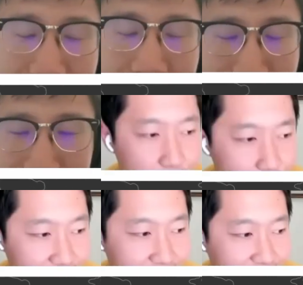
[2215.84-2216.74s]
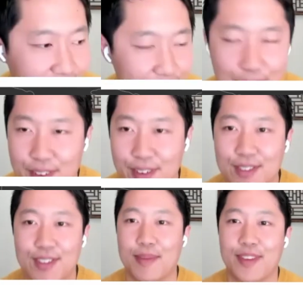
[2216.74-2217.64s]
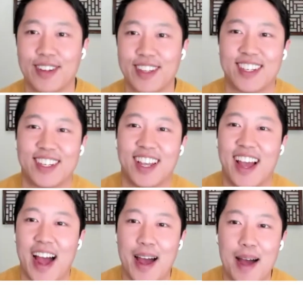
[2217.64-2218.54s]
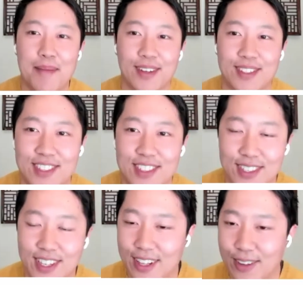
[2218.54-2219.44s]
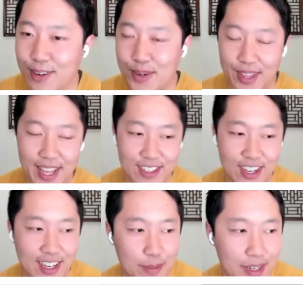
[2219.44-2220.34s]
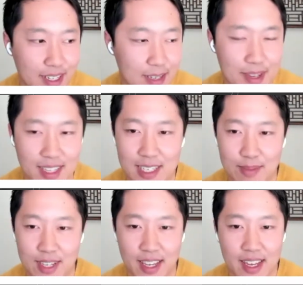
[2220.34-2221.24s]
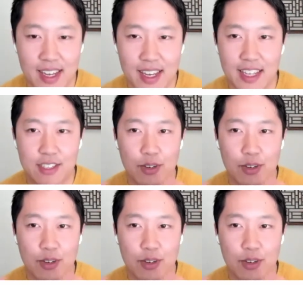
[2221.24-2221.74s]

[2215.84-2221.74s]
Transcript: Because to me, and for some of our listeners, I'm also just like learning what LangChain is, but to me it seems like it's a